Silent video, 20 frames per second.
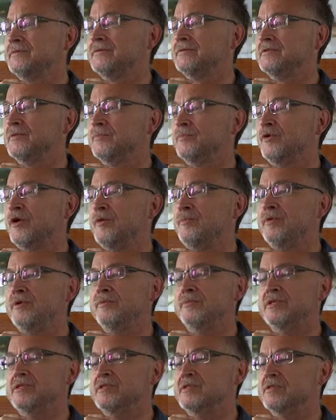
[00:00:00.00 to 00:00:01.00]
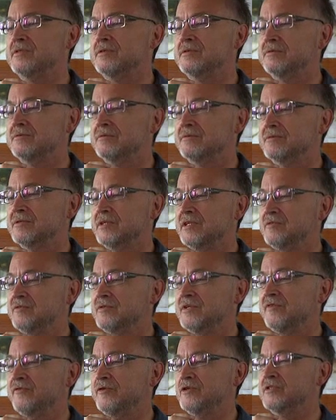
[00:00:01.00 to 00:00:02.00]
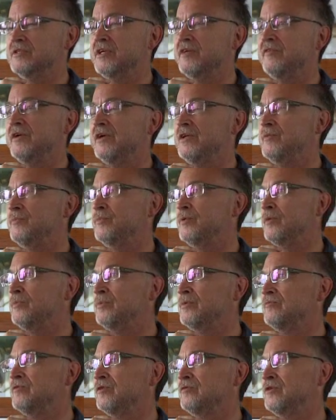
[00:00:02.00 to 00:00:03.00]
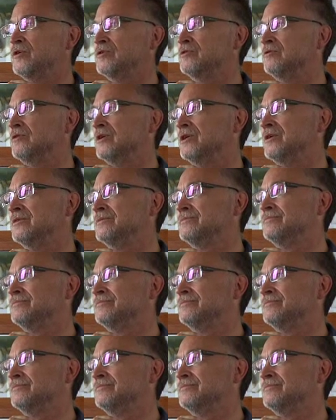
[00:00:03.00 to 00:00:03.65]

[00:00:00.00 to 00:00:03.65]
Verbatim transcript: The problem is that there was never any problem for what you are.